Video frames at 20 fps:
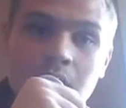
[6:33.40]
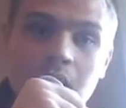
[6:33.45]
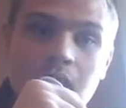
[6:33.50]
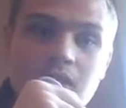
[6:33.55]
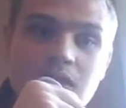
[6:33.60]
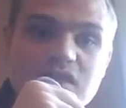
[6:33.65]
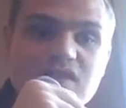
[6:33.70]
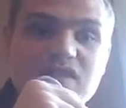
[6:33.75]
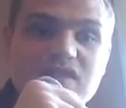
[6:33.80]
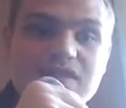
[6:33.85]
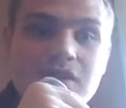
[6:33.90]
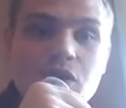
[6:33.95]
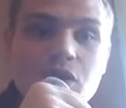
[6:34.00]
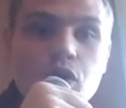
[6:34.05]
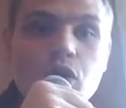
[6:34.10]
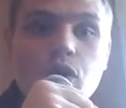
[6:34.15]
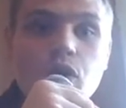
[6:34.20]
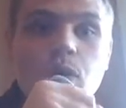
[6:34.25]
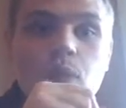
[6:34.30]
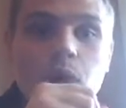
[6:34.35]
So
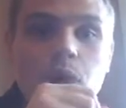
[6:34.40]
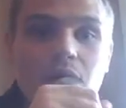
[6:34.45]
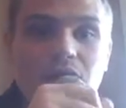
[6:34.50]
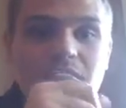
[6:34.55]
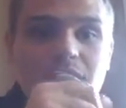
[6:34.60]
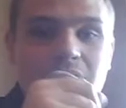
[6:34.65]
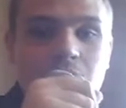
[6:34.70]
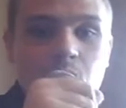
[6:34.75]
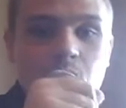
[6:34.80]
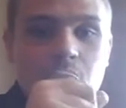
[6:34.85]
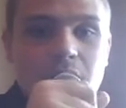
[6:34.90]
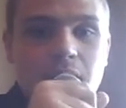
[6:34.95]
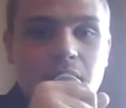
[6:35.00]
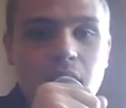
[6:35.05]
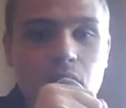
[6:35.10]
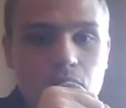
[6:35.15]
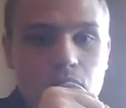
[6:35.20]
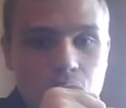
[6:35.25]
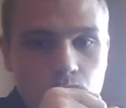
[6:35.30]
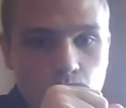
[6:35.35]
who won that
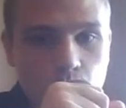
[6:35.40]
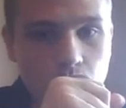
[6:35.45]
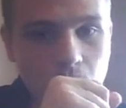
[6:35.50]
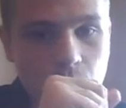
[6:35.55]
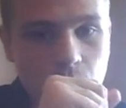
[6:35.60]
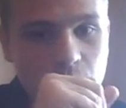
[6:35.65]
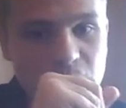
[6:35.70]
round? Well, we